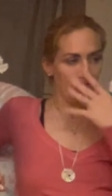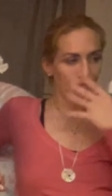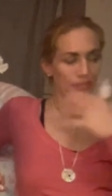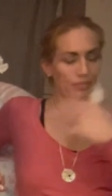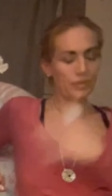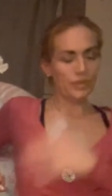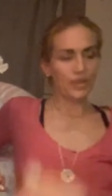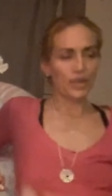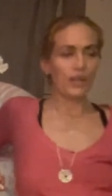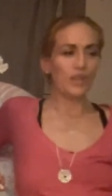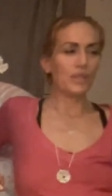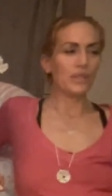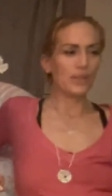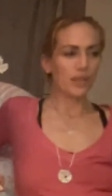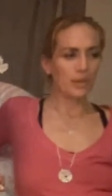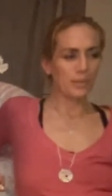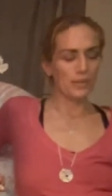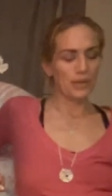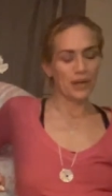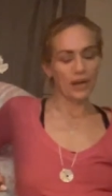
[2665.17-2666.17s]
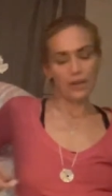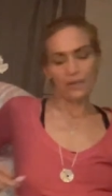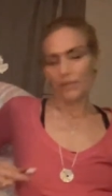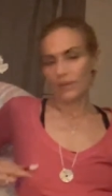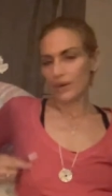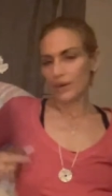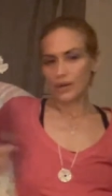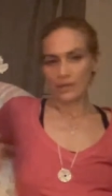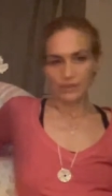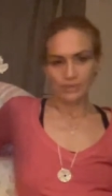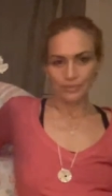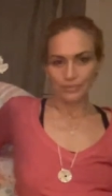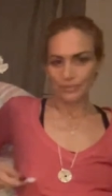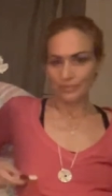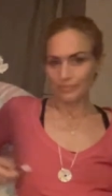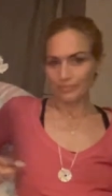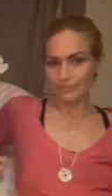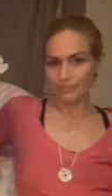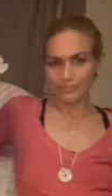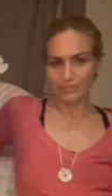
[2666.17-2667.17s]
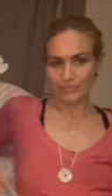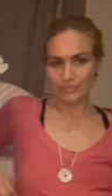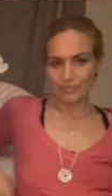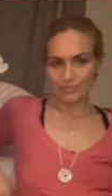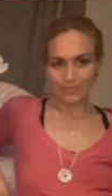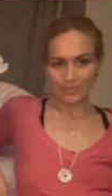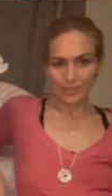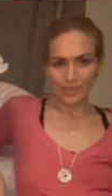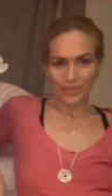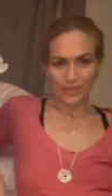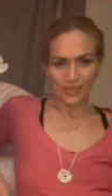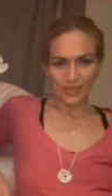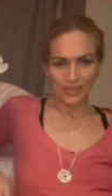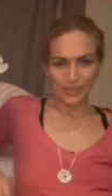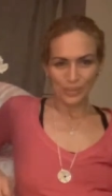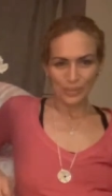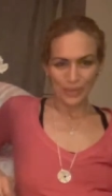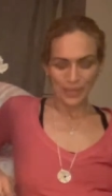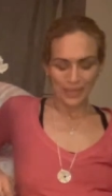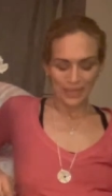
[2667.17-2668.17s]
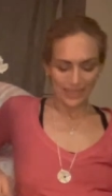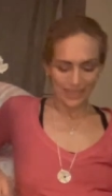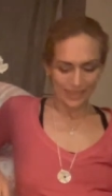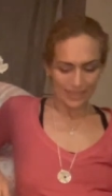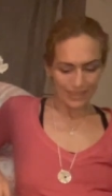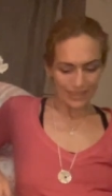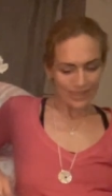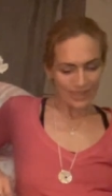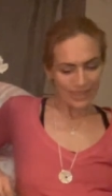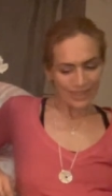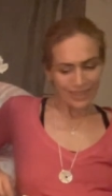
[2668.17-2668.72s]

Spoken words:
I'm sorry it's coming off all over the place.